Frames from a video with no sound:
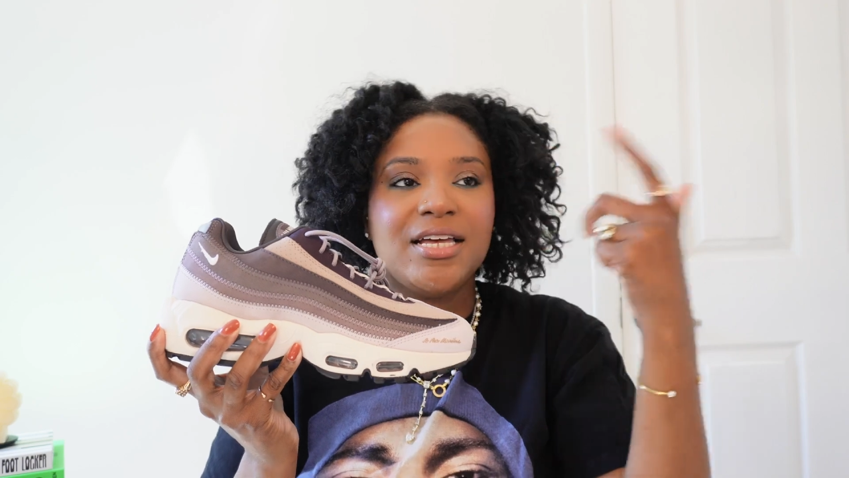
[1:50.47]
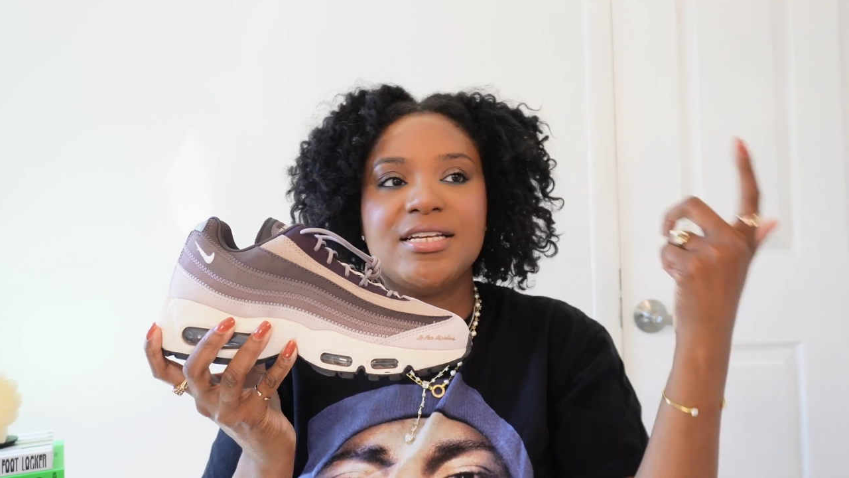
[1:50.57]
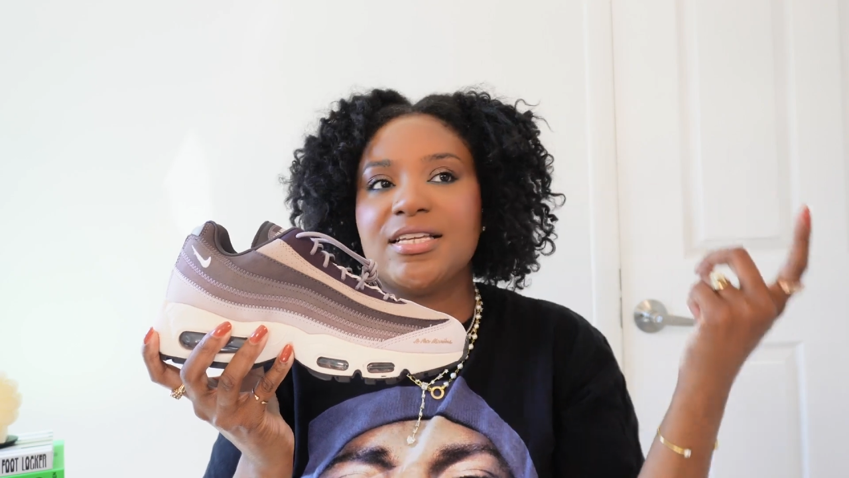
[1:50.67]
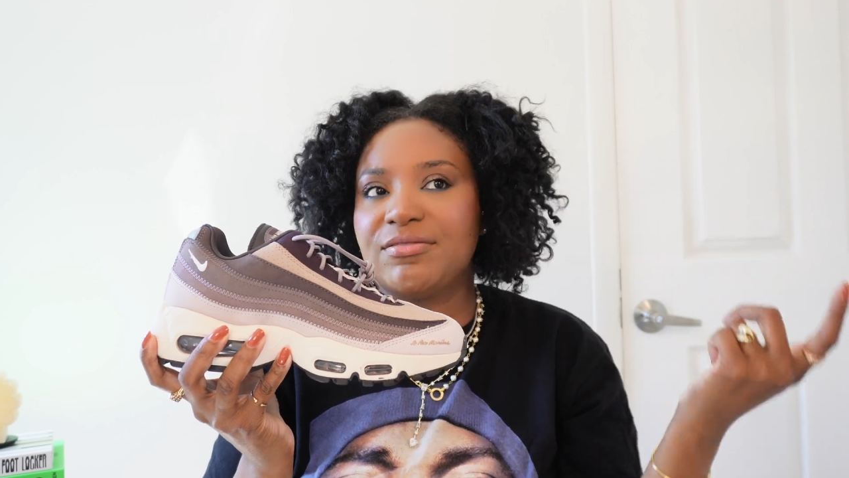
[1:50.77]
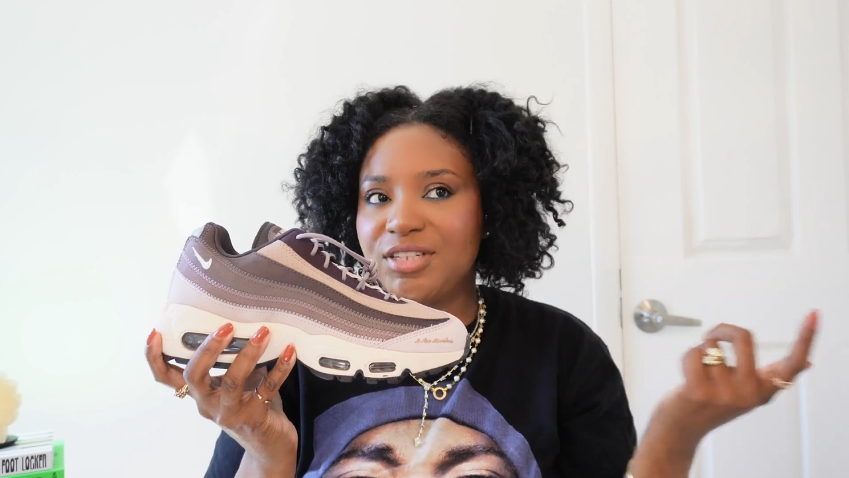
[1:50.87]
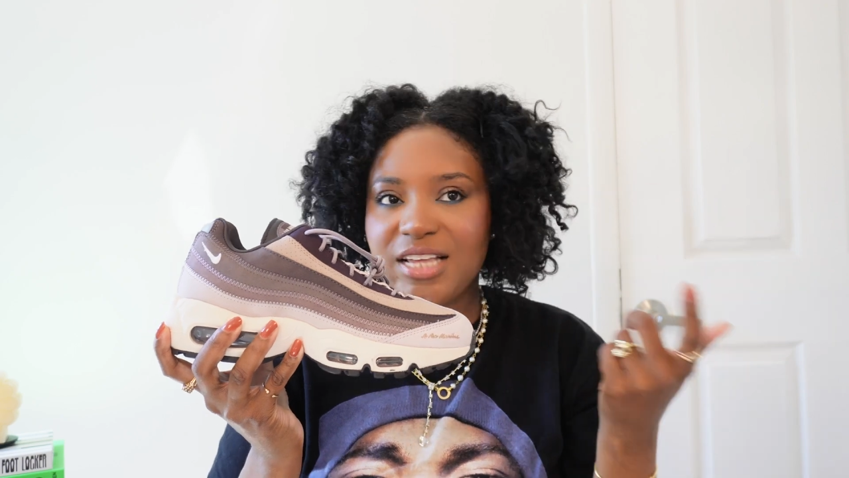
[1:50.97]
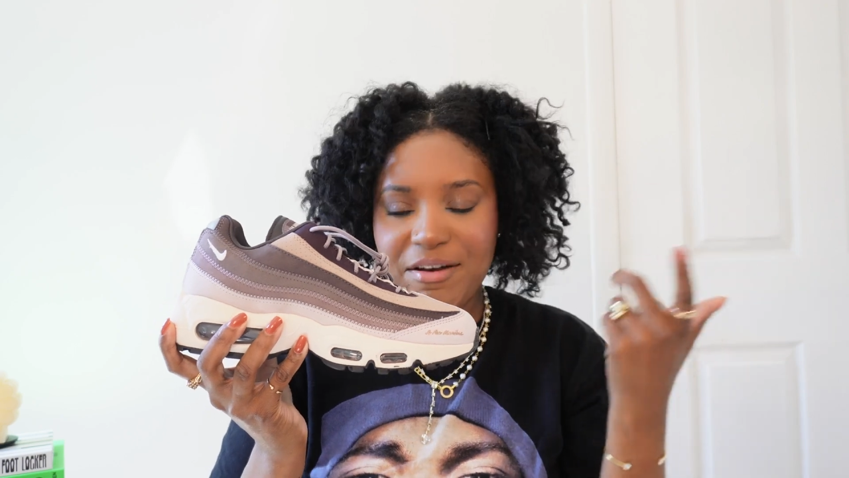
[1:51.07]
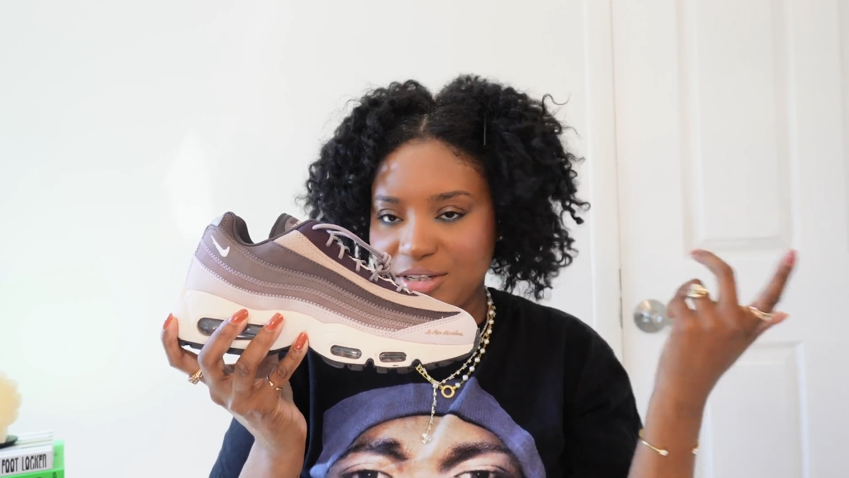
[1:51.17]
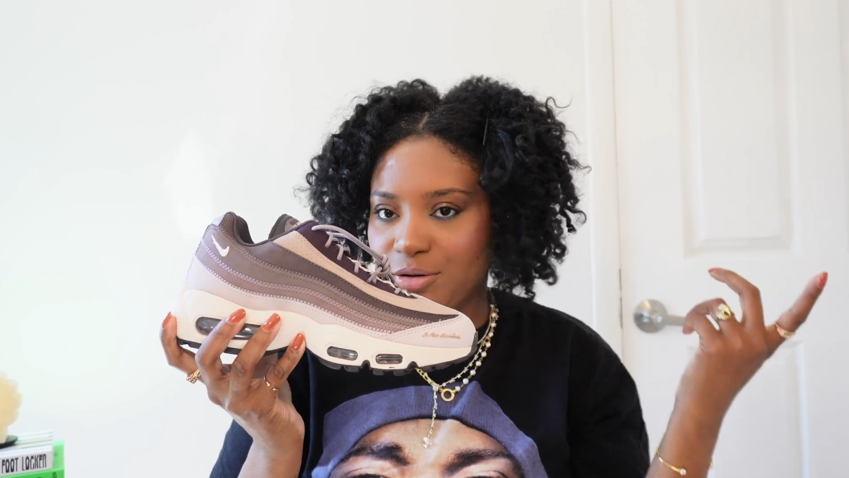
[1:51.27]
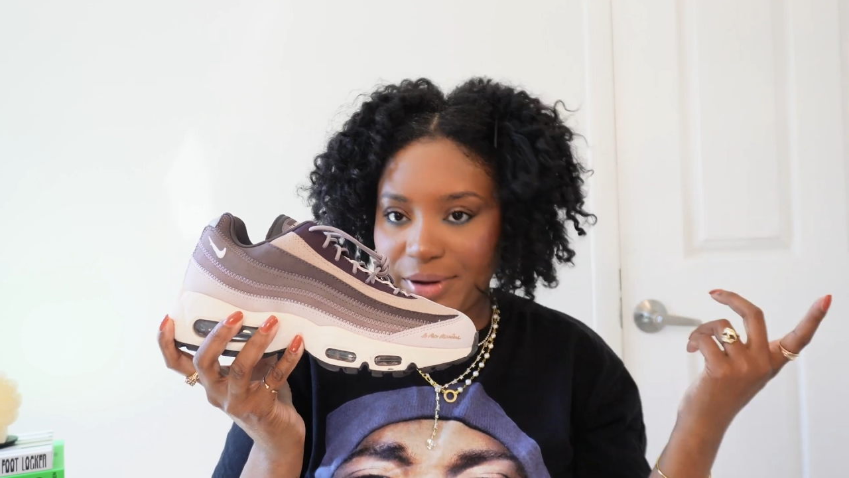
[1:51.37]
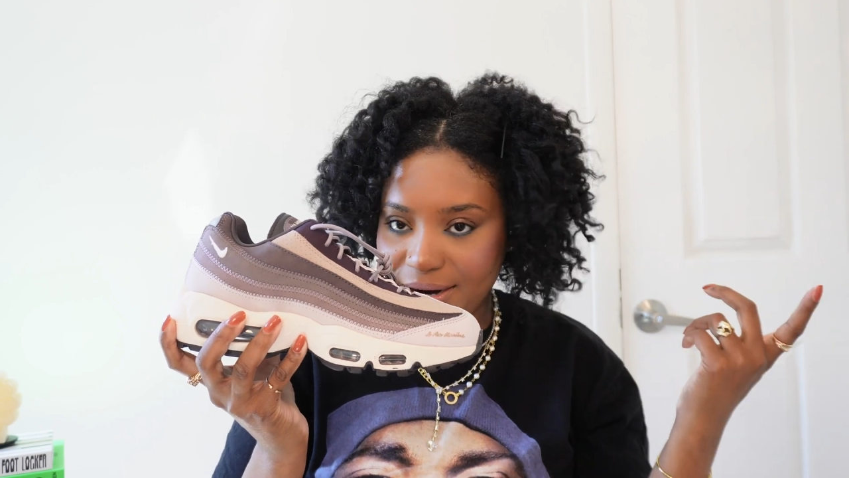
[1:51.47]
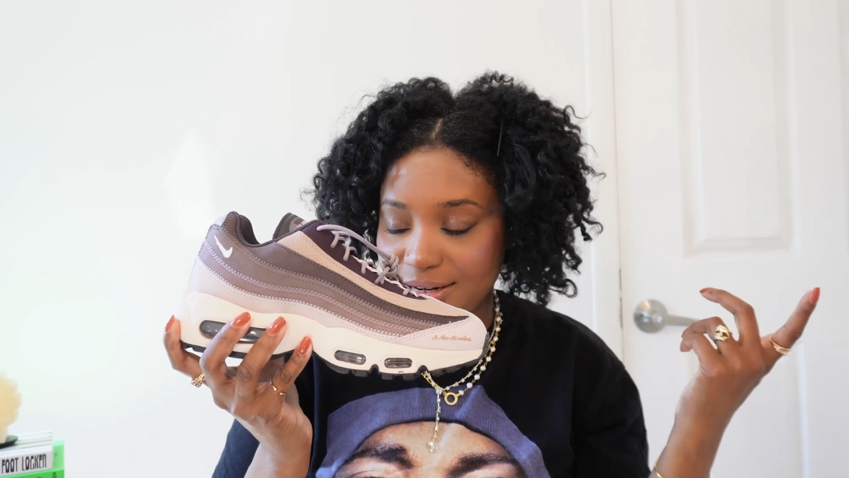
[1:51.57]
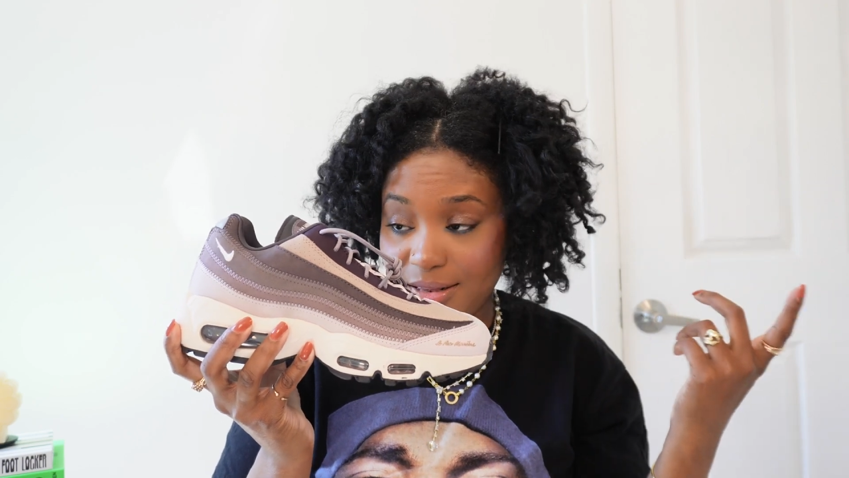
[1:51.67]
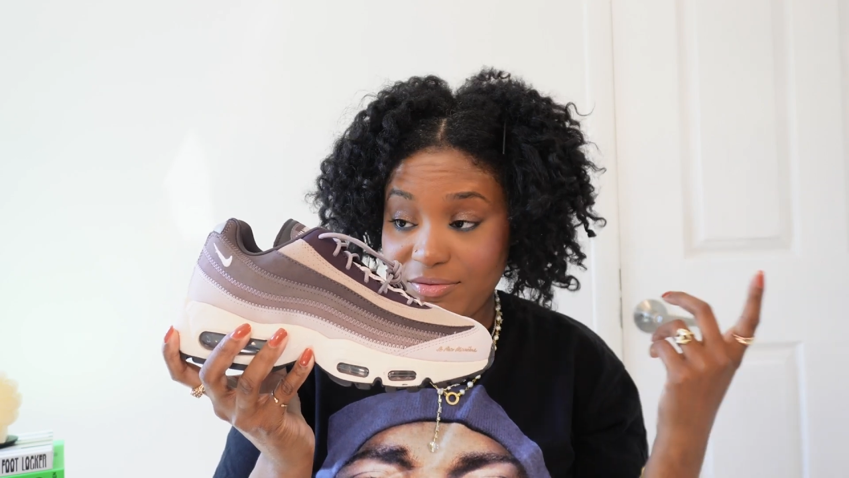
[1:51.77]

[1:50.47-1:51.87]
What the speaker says: instead of just having to wear it in the